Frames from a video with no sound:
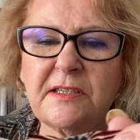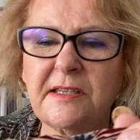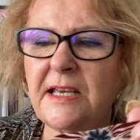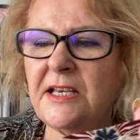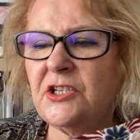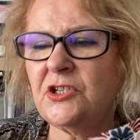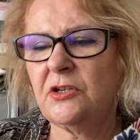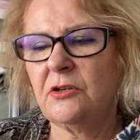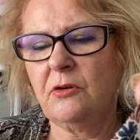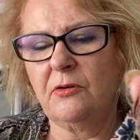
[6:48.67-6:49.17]
And
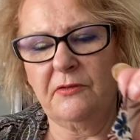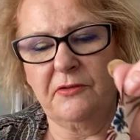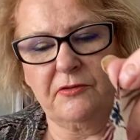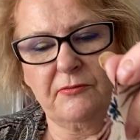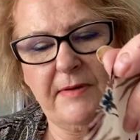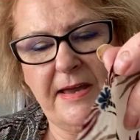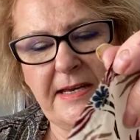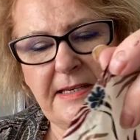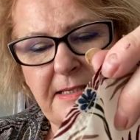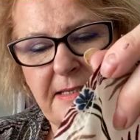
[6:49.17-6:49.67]
there's your long
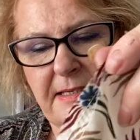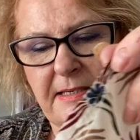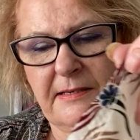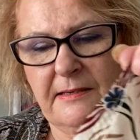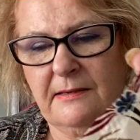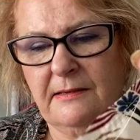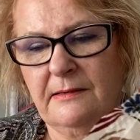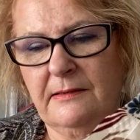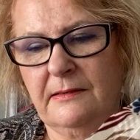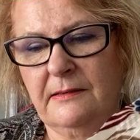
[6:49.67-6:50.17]
threads.
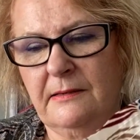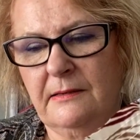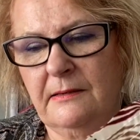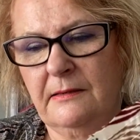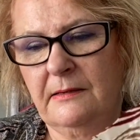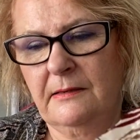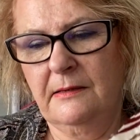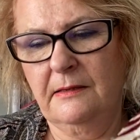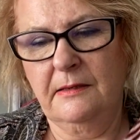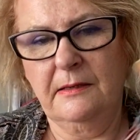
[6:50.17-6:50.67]

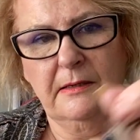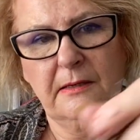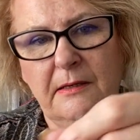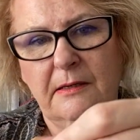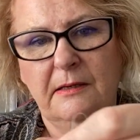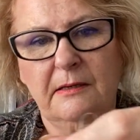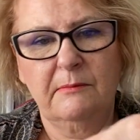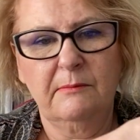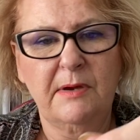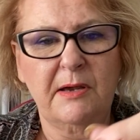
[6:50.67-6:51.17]

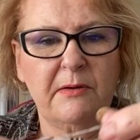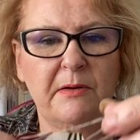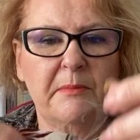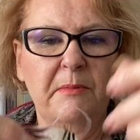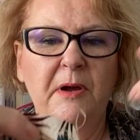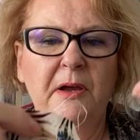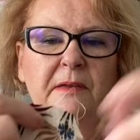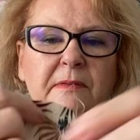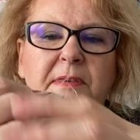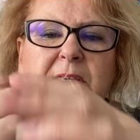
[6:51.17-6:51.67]
Where
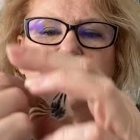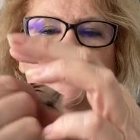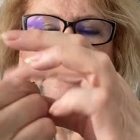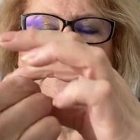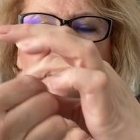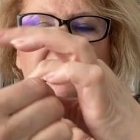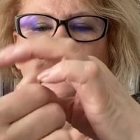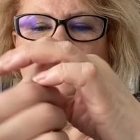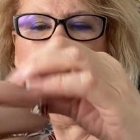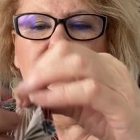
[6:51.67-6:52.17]
am I? This
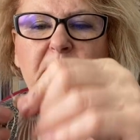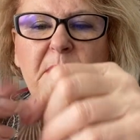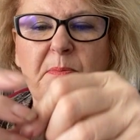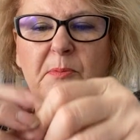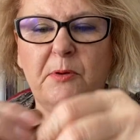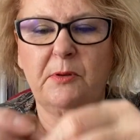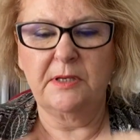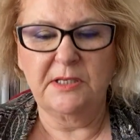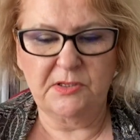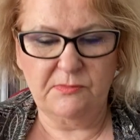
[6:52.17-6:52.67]
side. Let me
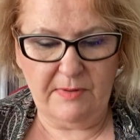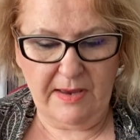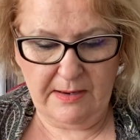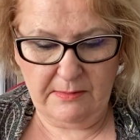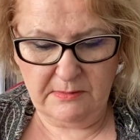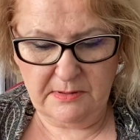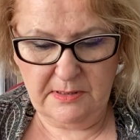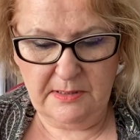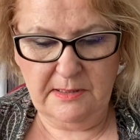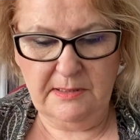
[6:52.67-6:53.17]
pull this
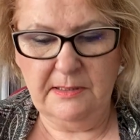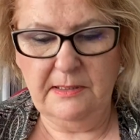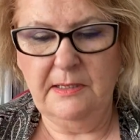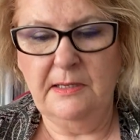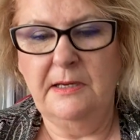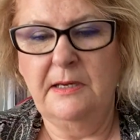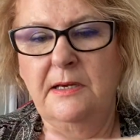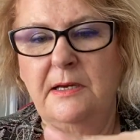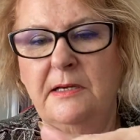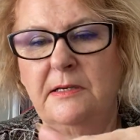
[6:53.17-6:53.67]
round.
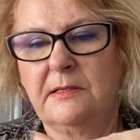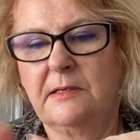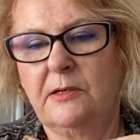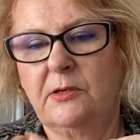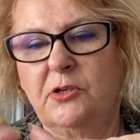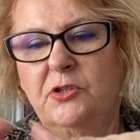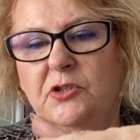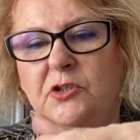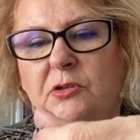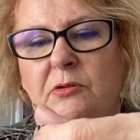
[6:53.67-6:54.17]

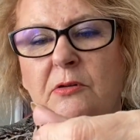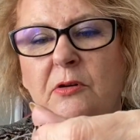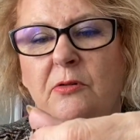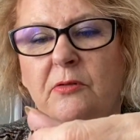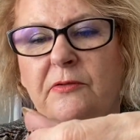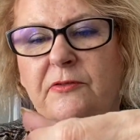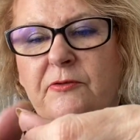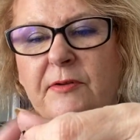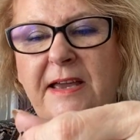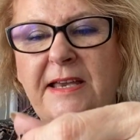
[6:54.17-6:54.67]
2
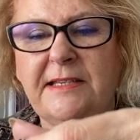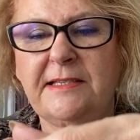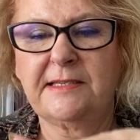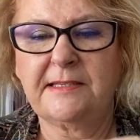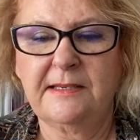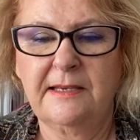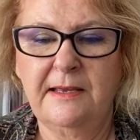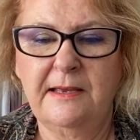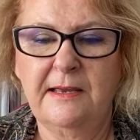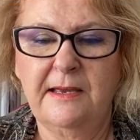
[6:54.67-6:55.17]
long
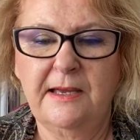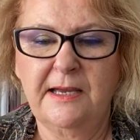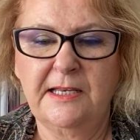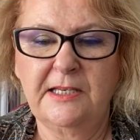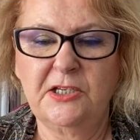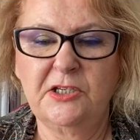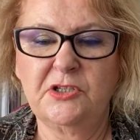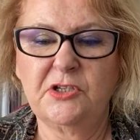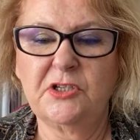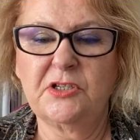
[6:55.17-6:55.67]
threads,
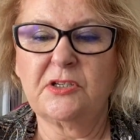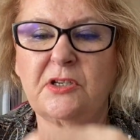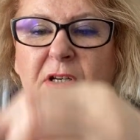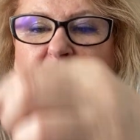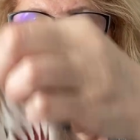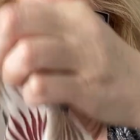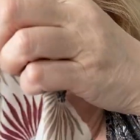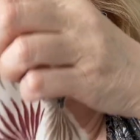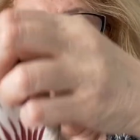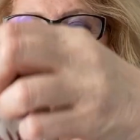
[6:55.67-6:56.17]
and you're just going
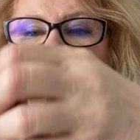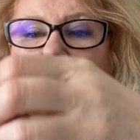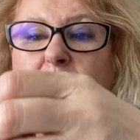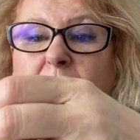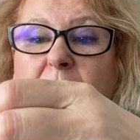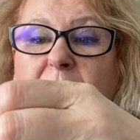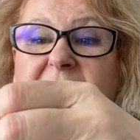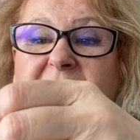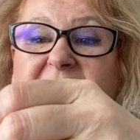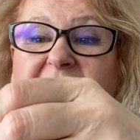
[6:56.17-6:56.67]
to pull
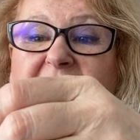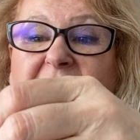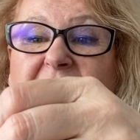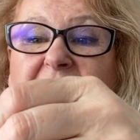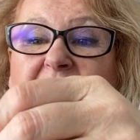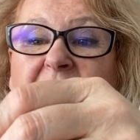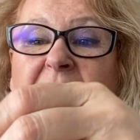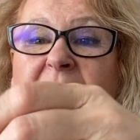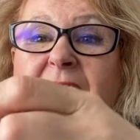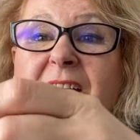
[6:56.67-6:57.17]
those
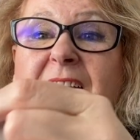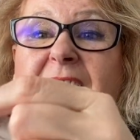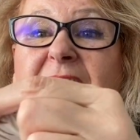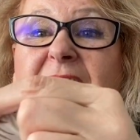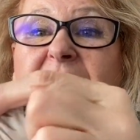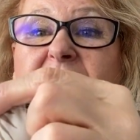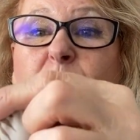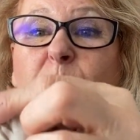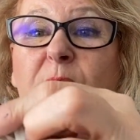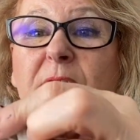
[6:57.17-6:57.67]
together
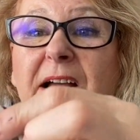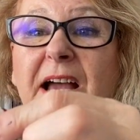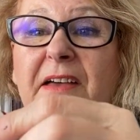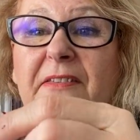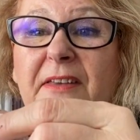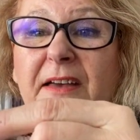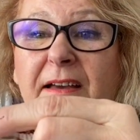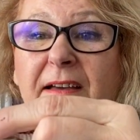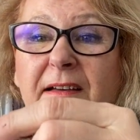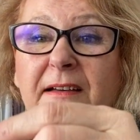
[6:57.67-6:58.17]
and it will
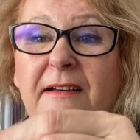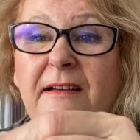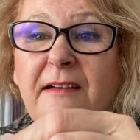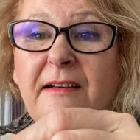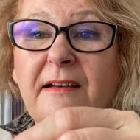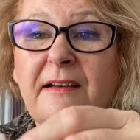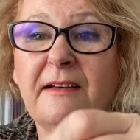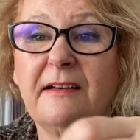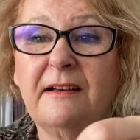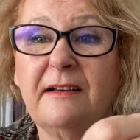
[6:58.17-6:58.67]
gather.
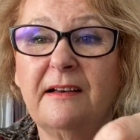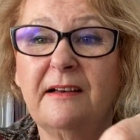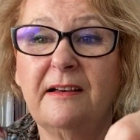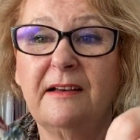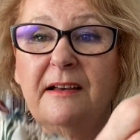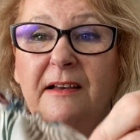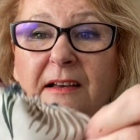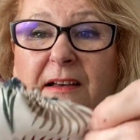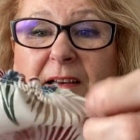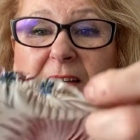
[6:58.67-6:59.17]

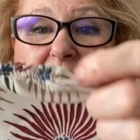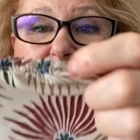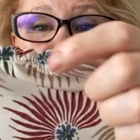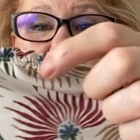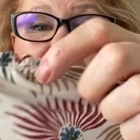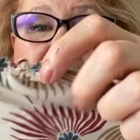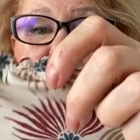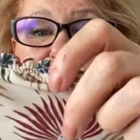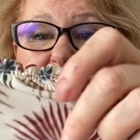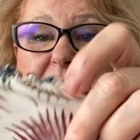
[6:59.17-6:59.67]

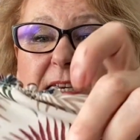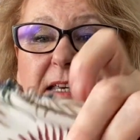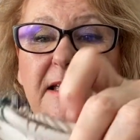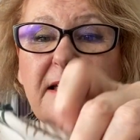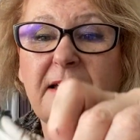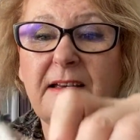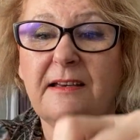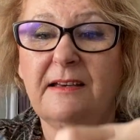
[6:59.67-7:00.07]
See?